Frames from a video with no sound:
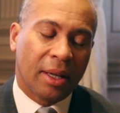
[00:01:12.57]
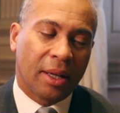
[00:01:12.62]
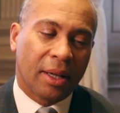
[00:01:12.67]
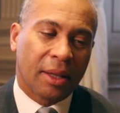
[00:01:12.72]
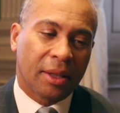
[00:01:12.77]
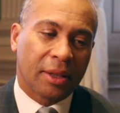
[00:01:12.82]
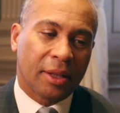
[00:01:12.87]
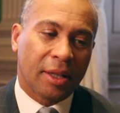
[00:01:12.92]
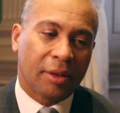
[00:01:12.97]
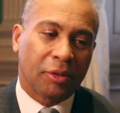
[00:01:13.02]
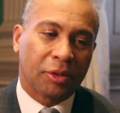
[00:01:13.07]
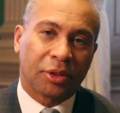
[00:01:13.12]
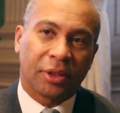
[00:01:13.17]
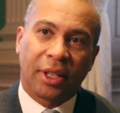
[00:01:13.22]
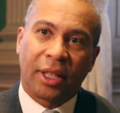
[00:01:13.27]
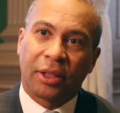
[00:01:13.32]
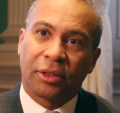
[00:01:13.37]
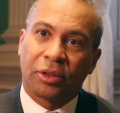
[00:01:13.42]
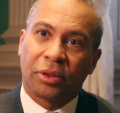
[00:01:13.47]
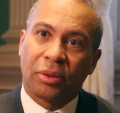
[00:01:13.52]
the Governor's
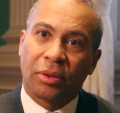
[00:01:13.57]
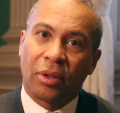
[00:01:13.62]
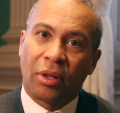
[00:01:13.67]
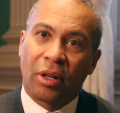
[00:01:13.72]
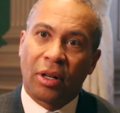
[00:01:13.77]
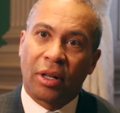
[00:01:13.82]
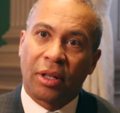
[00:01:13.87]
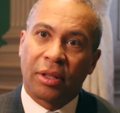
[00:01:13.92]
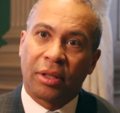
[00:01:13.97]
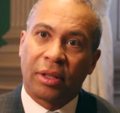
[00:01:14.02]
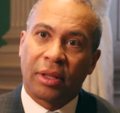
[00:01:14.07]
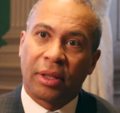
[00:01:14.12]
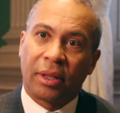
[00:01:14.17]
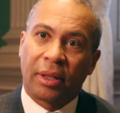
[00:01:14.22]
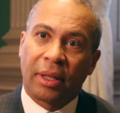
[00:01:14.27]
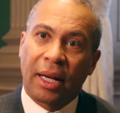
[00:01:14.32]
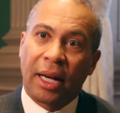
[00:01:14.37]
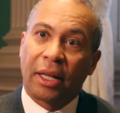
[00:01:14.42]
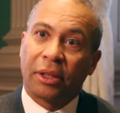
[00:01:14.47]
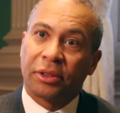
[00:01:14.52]
Council on
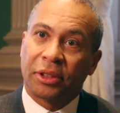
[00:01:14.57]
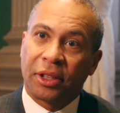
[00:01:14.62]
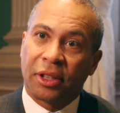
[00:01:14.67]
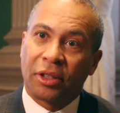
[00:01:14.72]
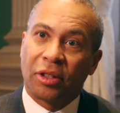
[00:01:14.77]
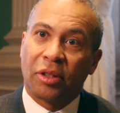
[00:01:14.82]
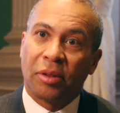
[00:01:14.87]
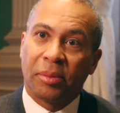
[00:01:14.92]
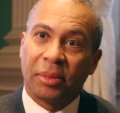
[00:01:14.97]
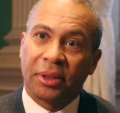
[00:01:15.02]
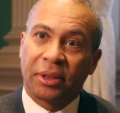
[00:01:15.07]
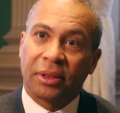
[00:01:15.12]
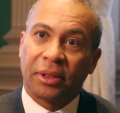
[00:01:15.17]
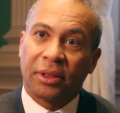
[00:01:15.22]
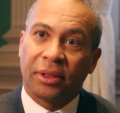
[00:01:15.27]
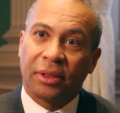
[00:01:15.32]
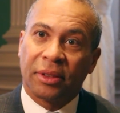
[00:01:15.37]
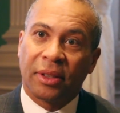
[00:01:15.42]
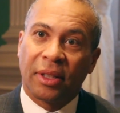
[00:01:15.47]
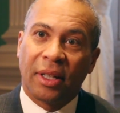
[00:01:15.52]
Housing and
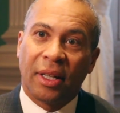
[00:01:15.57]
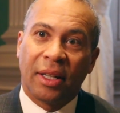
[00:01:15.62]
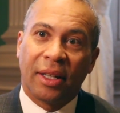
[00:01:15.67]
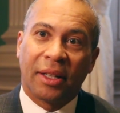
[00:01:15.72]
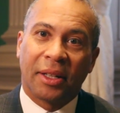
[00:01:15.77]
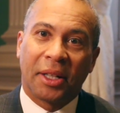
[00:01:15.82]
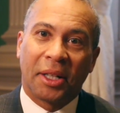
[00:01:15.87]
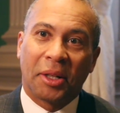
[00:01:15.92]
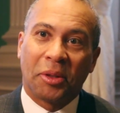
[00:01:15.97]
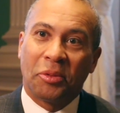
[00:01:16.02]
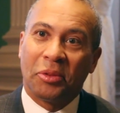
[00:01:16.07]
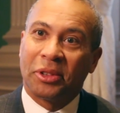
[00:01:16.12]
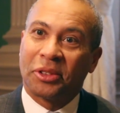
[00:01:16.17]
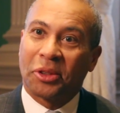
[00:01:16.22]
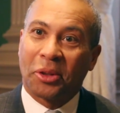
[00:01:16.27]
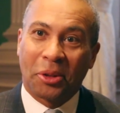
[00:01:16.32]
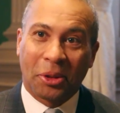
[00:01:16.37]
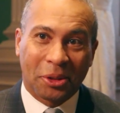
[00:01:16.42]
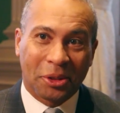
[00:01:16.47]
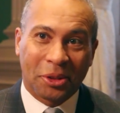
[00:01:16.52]
Homelessness
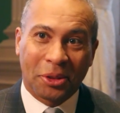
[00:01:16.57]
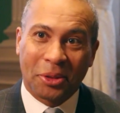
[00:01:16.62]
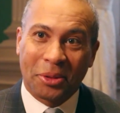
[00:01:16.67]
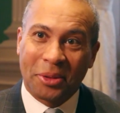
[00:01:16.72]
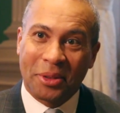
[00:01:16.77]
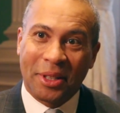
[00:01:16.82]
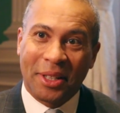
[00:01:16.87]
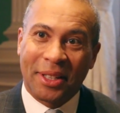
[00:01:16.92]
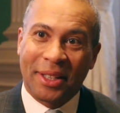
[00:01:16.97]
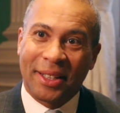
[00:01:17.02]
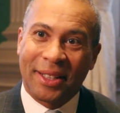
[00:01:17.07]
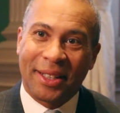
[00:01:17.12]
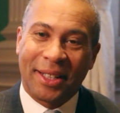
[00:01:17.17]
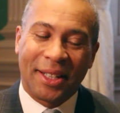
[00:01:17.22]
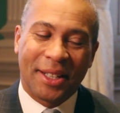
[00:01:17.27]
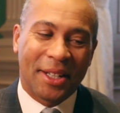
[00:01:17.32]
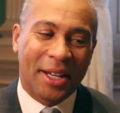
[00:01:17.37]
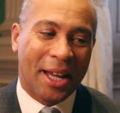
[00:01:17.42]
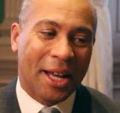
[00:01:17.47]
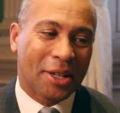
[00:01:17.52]
was also
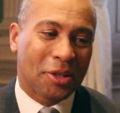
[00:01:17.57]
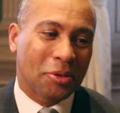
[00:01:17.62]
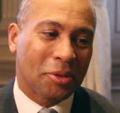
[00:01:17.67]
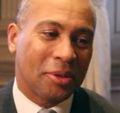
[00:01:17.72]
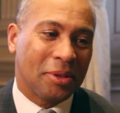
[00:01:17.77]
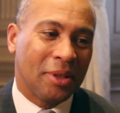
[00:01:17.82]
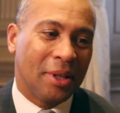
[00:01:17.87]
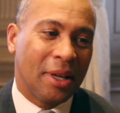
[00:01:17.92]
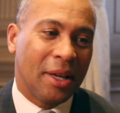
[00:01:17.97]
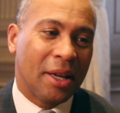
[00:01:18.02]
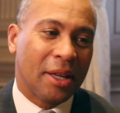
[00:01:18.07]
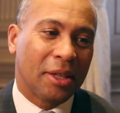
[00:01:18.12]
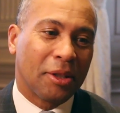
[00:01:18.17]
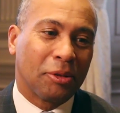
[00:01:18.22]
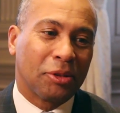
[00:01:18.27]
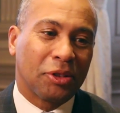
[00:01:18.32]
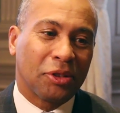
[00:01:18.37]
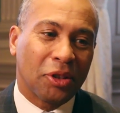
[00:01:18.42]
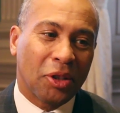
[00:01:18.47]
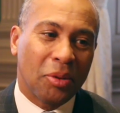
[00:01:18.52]
a natural.
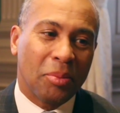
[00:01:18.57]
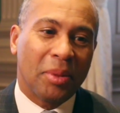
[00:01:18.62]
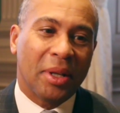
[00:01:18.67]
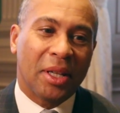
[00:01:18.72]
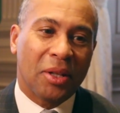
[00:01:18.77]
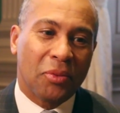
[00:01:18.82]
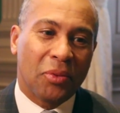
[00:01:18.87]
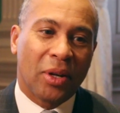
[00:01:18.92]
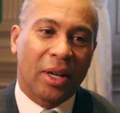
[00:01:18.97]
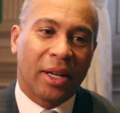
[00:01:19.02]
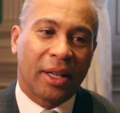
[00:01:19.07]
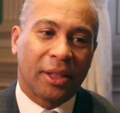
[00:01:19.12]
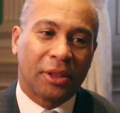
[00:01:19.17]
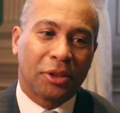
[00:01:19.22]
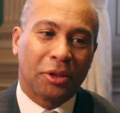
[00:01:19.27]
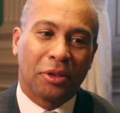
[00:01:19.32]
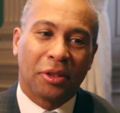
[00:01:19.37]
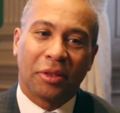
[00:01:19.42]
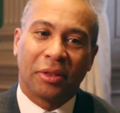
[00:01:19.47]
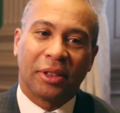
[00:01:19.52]
There's so many
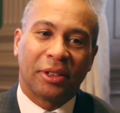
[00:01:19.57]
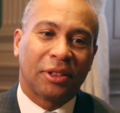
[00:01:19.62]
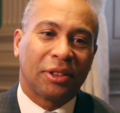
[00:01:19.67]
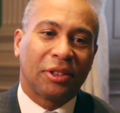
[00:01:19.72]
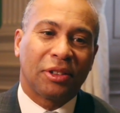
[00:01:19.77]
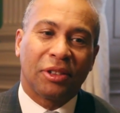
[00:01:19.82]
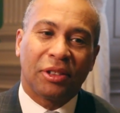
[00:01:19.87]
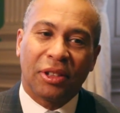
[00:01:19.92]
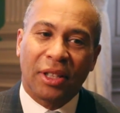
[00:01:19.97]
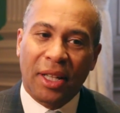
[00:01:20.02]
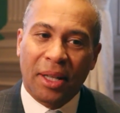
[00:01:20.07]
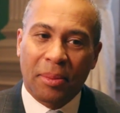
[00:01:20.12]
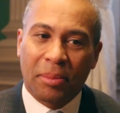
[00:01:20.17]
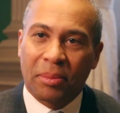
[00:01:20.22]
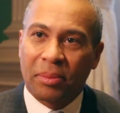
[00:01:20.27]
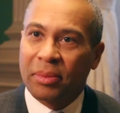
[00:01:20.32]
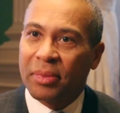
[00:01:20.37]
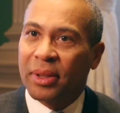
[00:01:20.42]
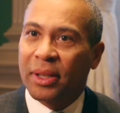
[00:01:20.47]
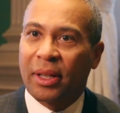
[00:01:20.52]
ways, you know, the
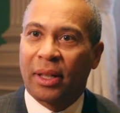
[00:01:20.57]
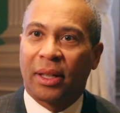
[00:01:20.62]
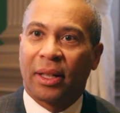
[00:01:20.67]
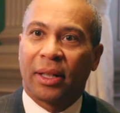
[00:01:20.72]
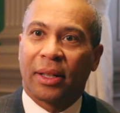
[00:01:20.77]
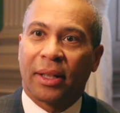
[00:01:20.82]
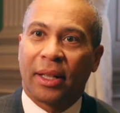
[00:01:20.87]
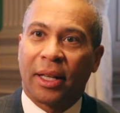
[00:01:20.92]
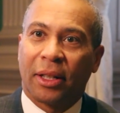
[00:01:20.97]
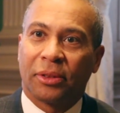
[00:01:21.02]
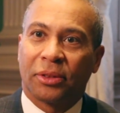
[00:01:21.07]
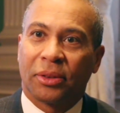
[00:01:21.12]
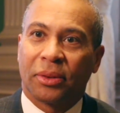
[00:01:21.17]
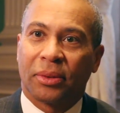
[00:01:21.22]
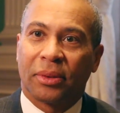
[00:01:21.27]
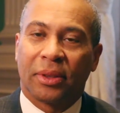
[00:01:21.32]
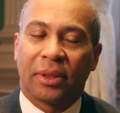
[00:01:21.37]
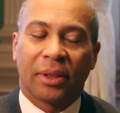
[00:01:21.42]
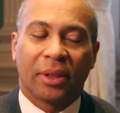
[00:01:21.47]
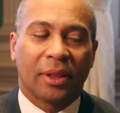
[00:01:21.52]
STEM
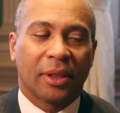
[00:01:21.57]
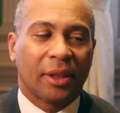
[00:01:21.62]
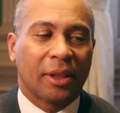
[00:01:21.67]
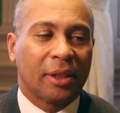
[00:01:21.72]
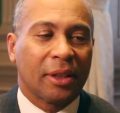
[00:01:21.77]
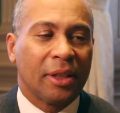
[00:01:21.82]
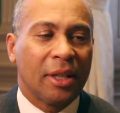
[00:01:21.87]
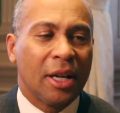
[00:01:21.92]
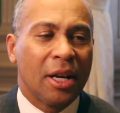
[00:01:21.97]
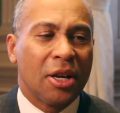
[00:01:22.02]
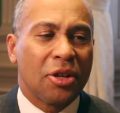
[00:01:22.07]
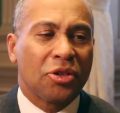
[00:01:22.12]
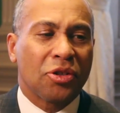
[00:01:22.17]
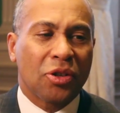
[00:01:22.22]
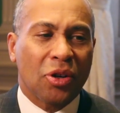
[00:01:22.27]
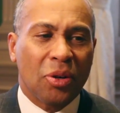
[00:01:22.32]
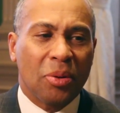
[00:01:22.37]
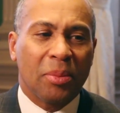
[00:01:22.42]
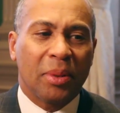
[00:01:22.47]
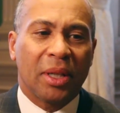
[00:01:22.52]
Council, so